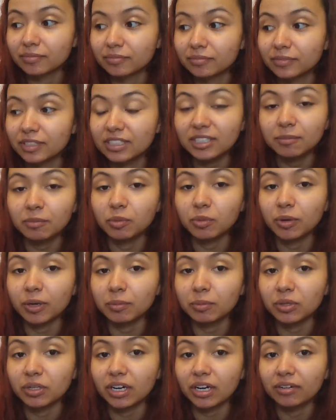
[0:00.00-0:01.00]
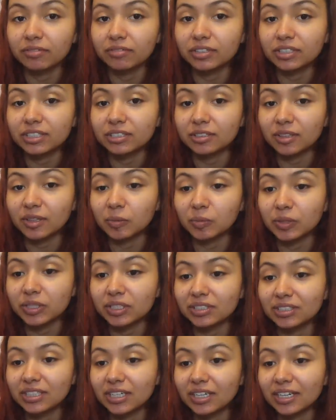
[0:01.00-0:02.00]
He seemed way more confident than
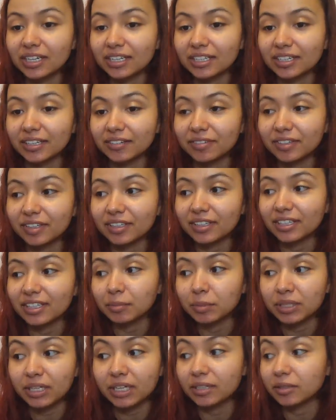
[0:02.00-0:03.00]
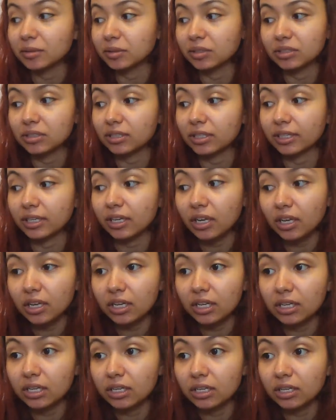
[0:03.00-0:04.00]
real Ty and everything. But yeah, he was just like,
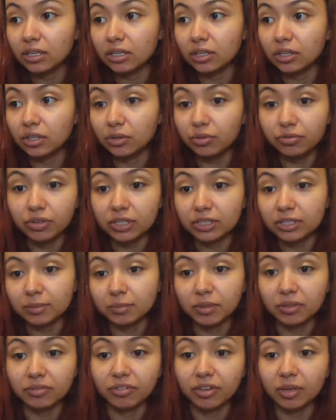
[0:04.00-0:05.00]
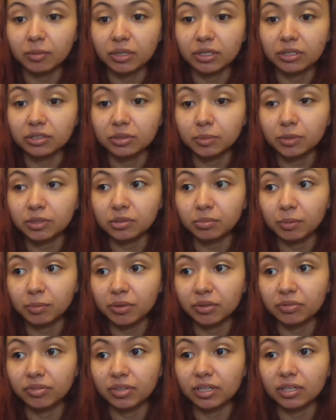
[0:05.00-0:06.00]
you fucked up the family. You're supposed to be
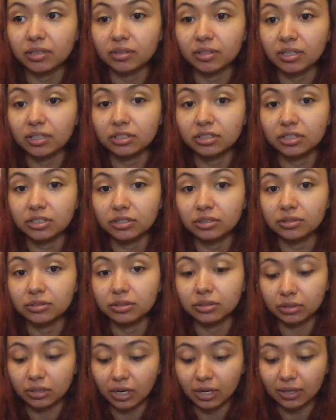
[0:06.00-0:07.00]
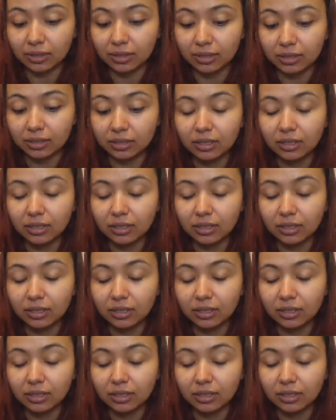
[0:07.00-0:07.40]
perfect, and look at you. You're nothing.